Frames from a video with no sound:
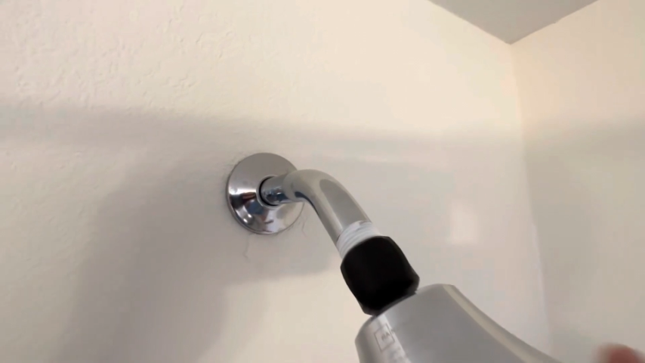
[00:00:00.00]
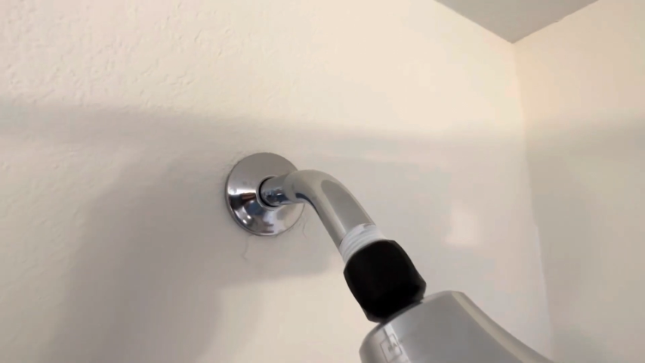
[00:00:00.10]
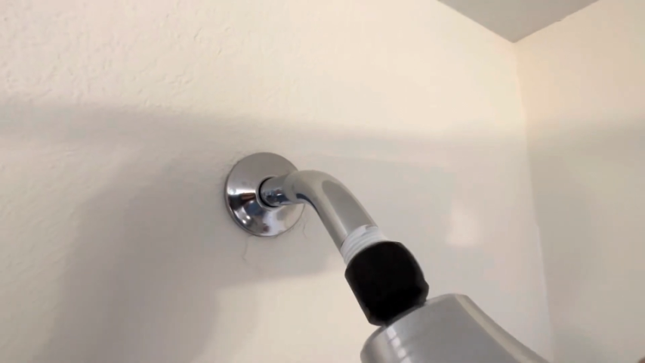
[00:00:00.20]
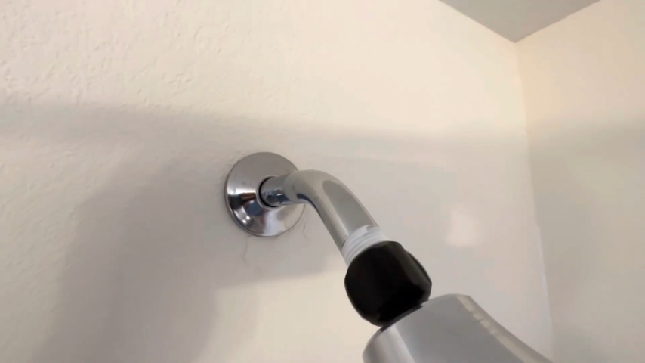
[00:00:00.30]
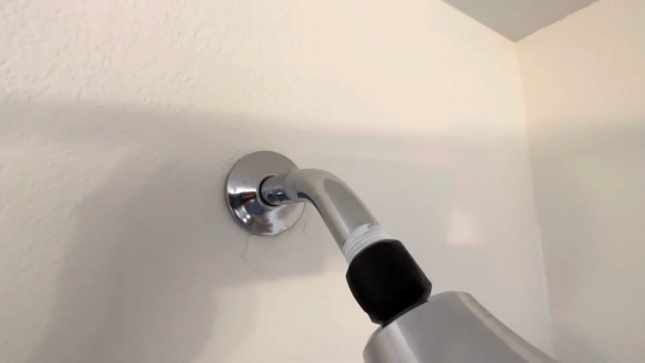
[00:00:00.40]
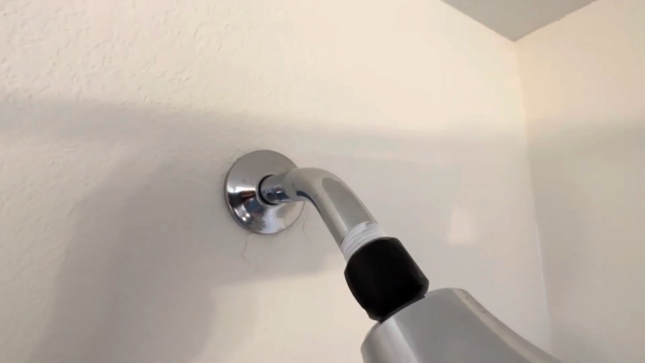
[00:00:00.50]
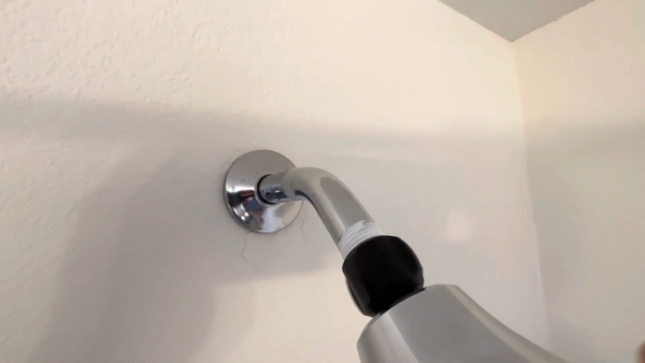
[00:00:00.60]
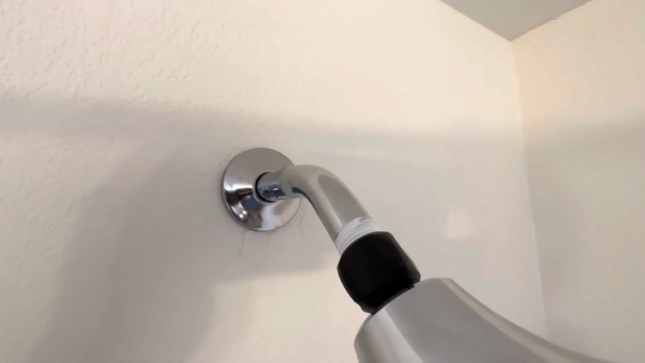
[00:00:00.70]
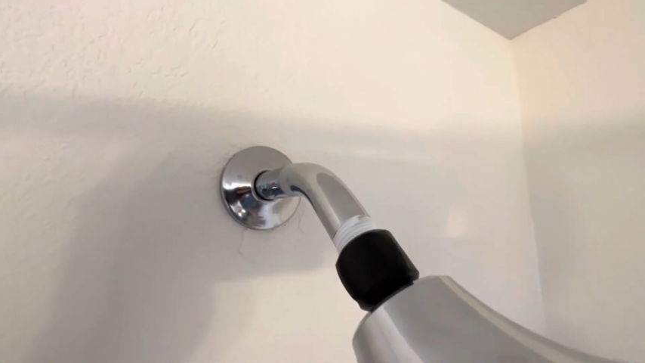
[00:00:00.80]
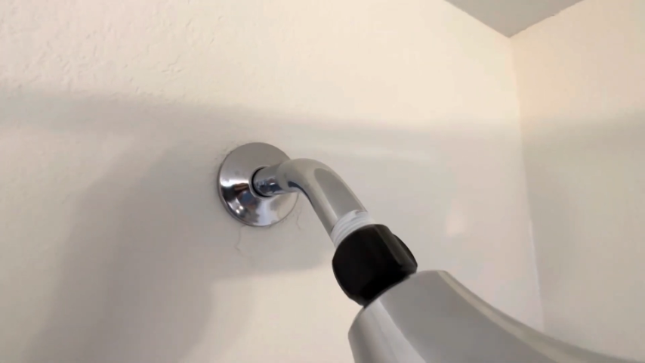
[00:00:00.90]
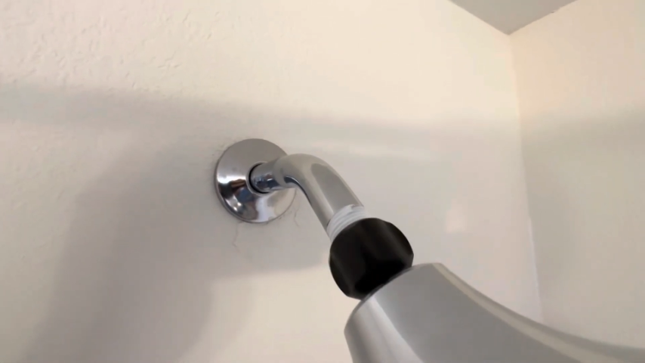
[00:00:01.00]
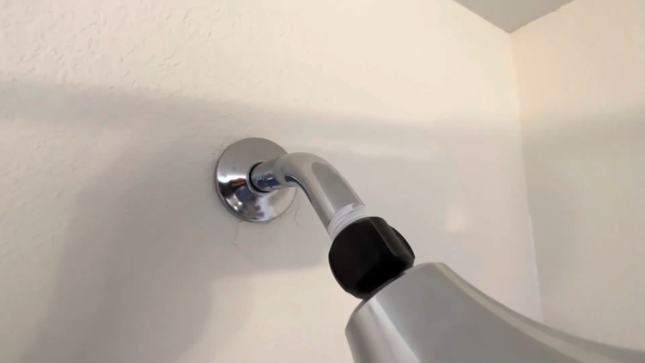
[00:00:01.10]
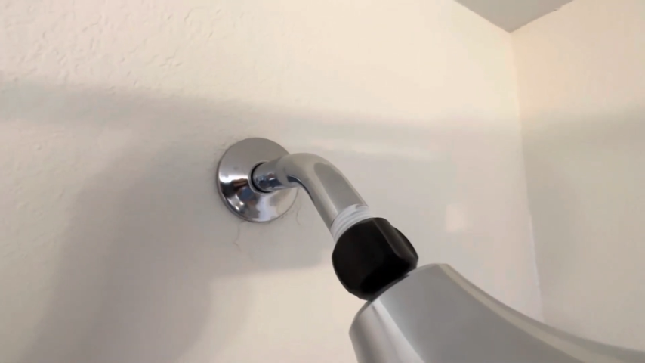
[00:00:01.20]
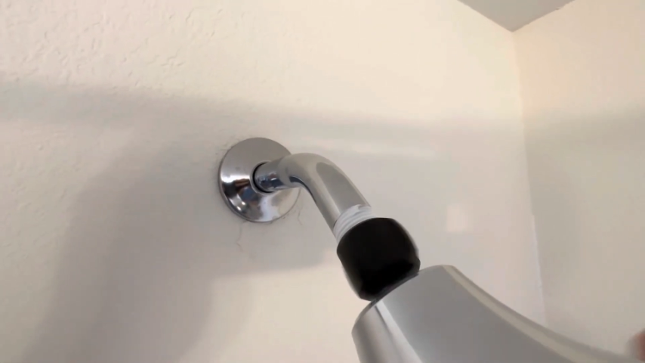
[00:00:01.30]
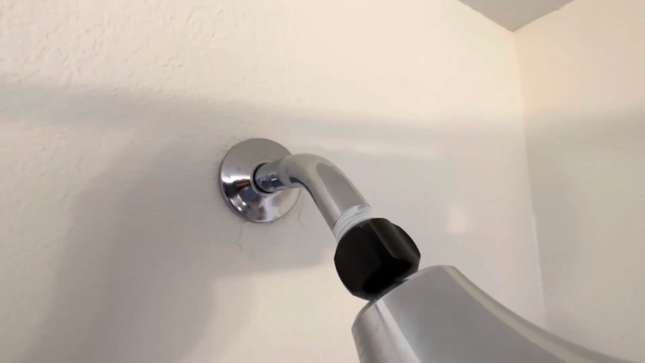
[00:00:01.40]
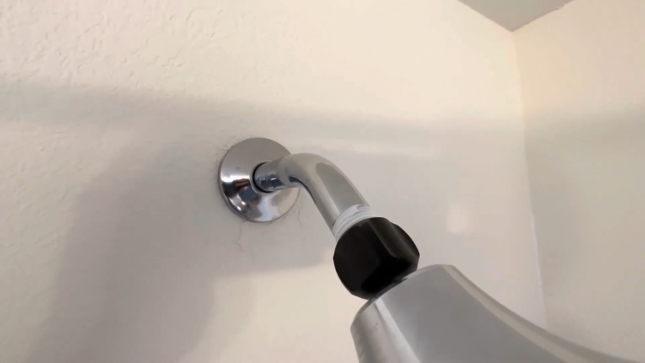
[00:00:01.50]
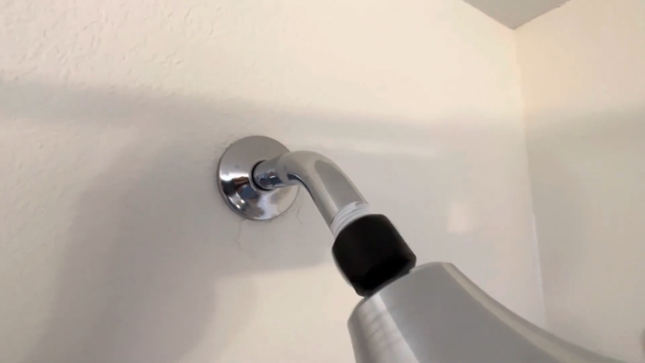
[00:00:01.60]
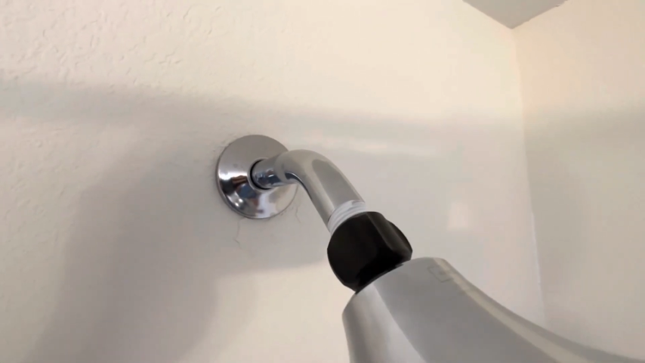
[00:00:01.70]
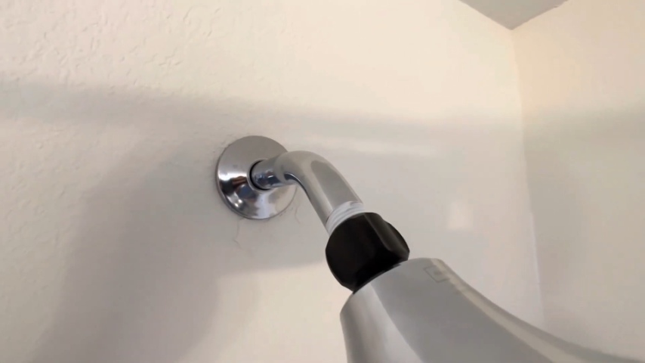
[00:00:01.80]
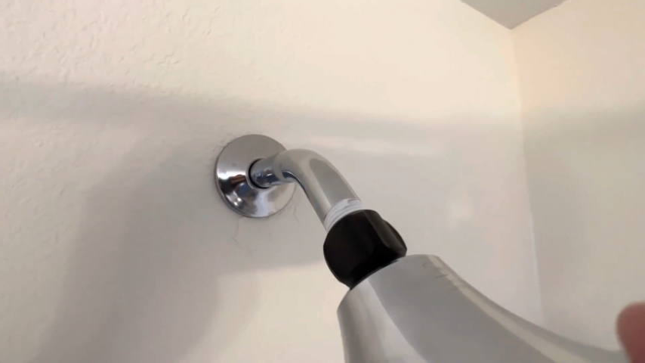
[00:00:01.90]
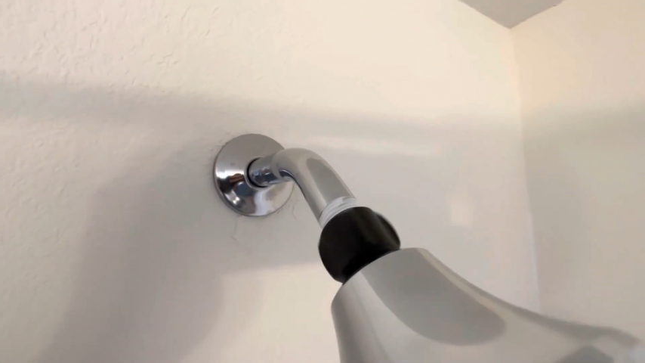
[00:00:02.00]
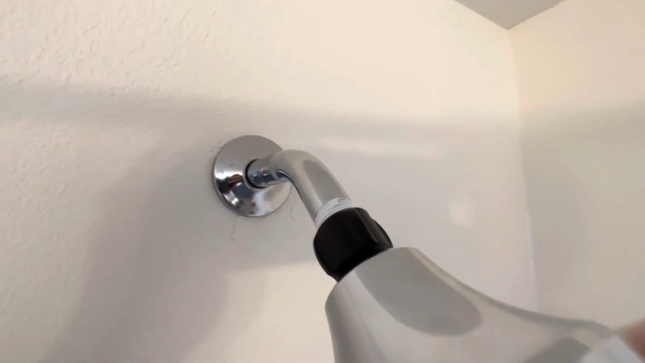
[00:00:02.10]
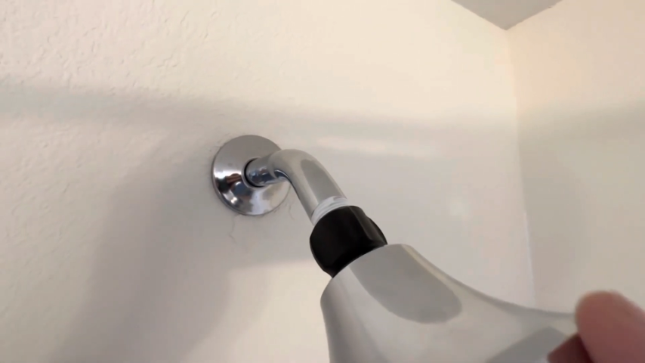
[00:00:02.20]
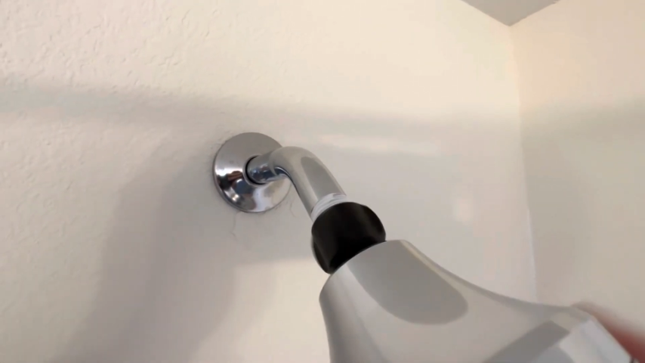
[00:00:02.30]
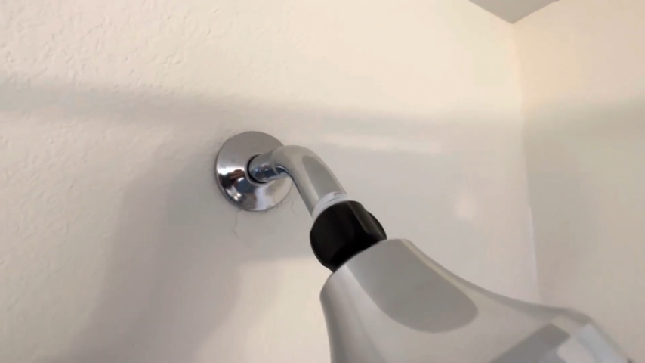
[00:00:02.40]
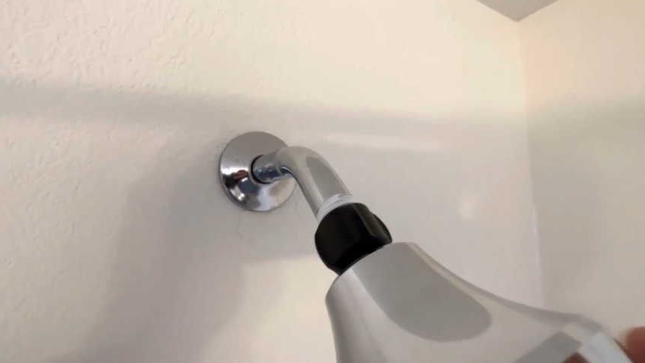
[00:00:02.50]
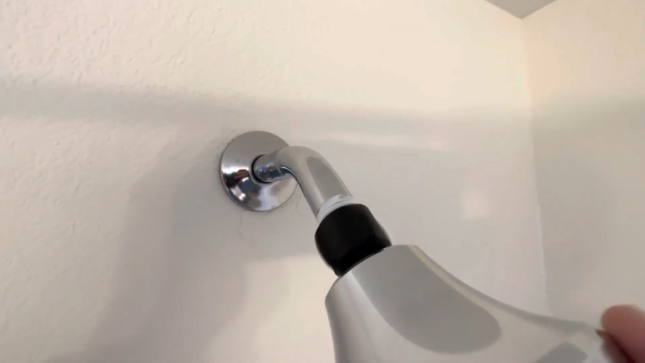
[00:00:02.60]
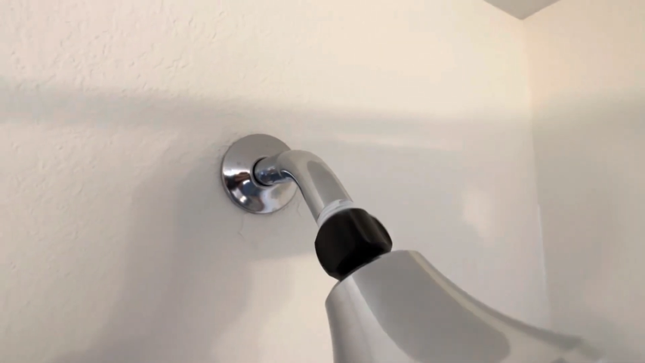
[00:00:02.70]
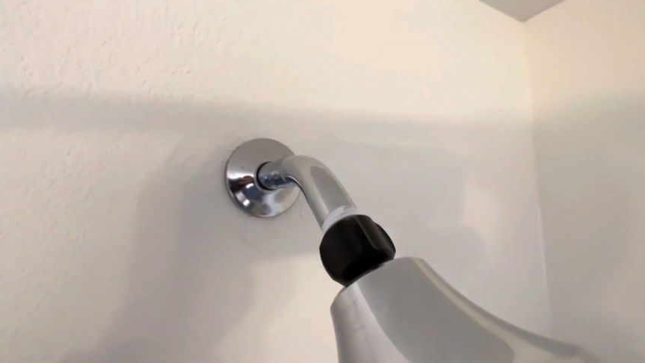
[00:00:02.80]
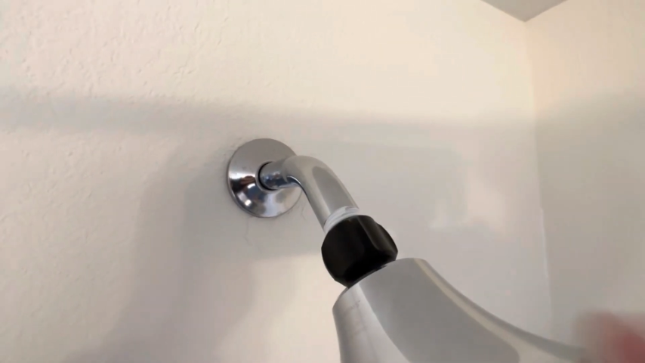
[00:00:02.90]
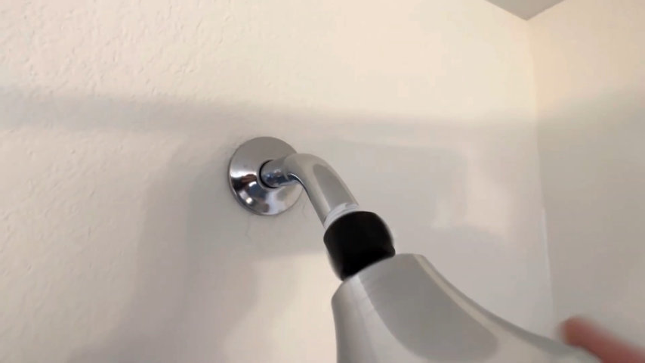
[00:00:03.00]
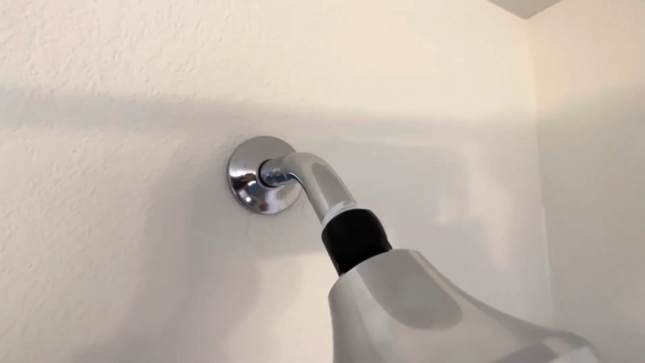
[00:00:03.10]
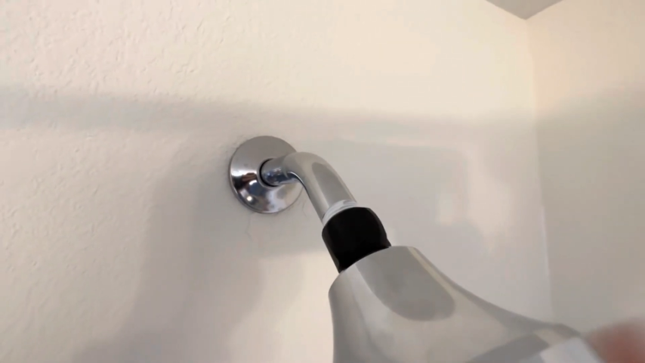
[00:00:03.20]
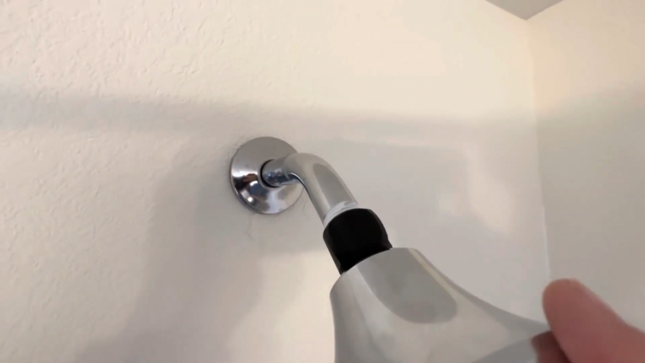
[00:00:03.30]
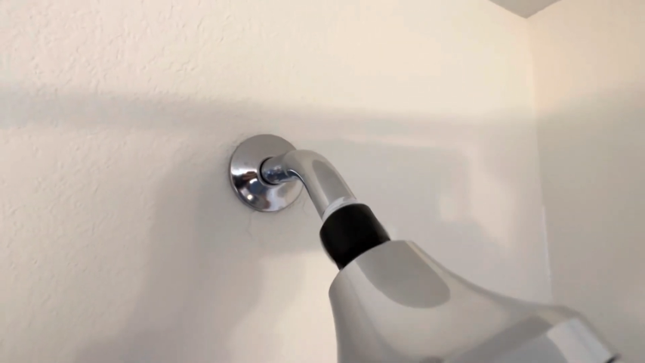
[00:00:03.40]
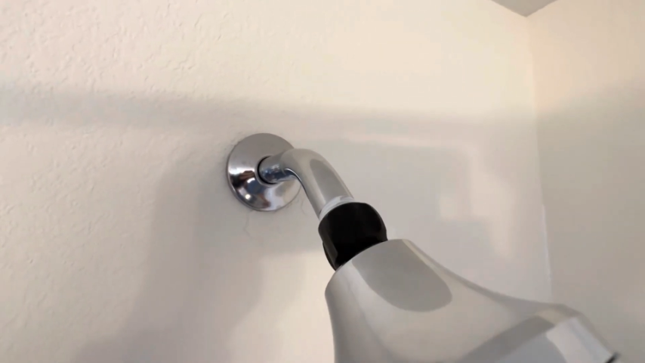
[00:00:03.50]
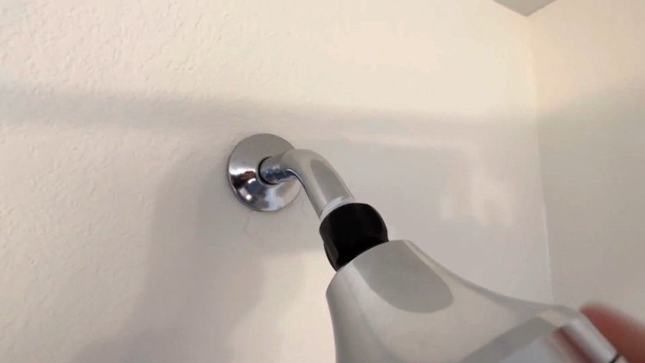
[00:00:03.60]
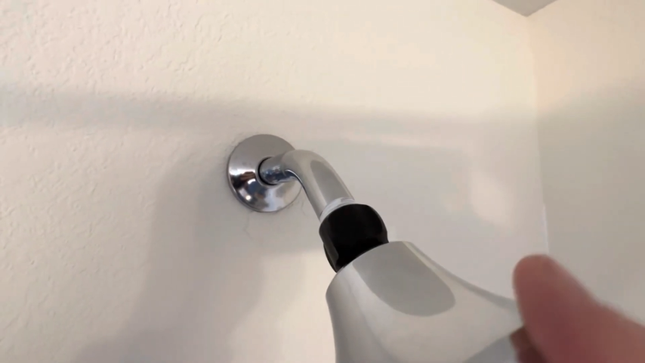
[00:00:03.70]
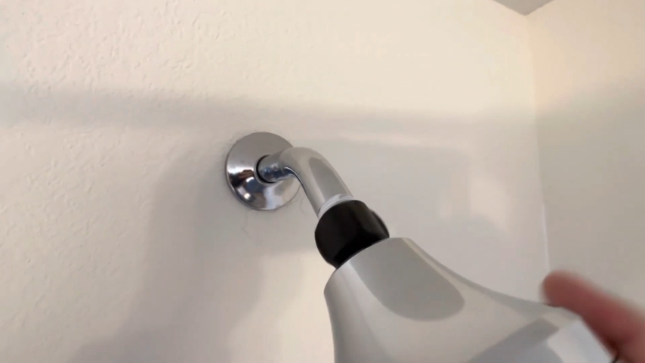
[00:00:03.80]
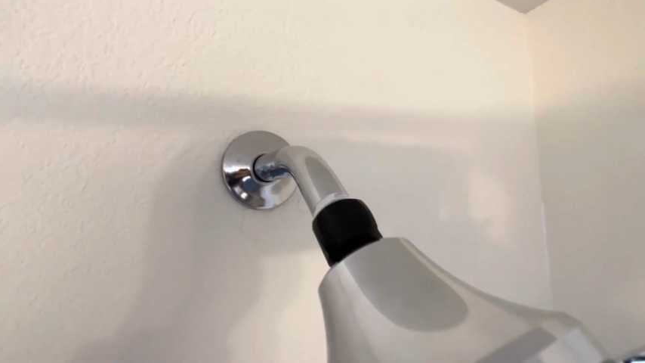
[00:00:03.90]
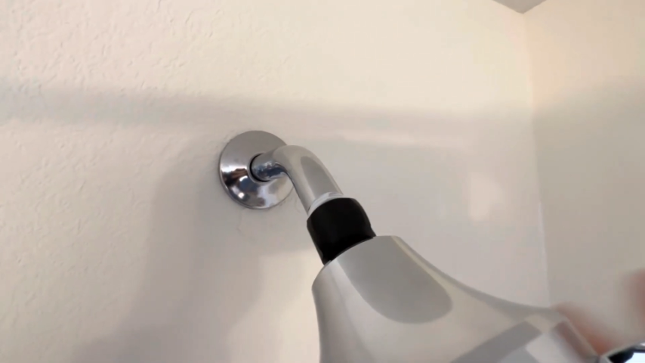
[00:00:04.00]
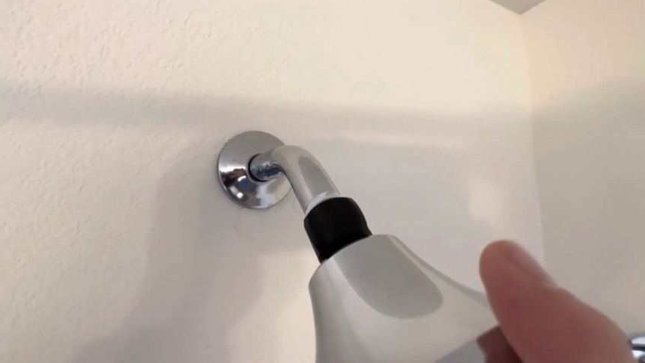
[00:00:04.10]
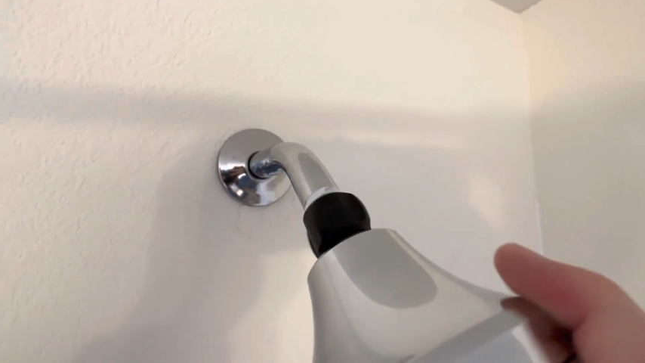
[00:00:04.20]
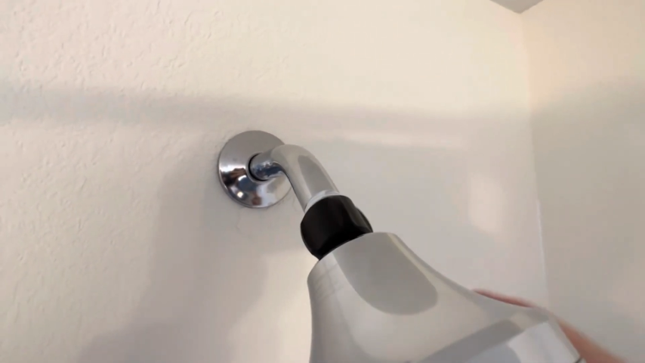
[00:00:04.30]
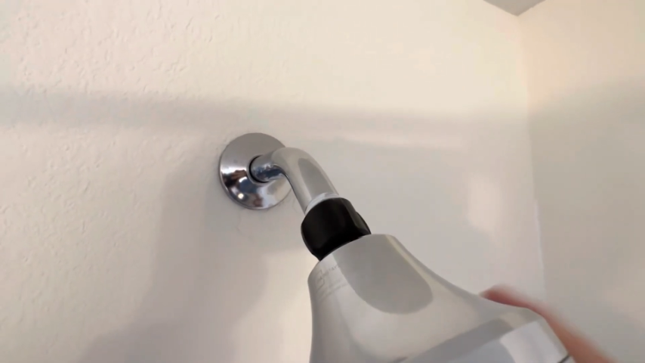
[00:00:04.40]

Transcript: Nobody's mouth can be seen.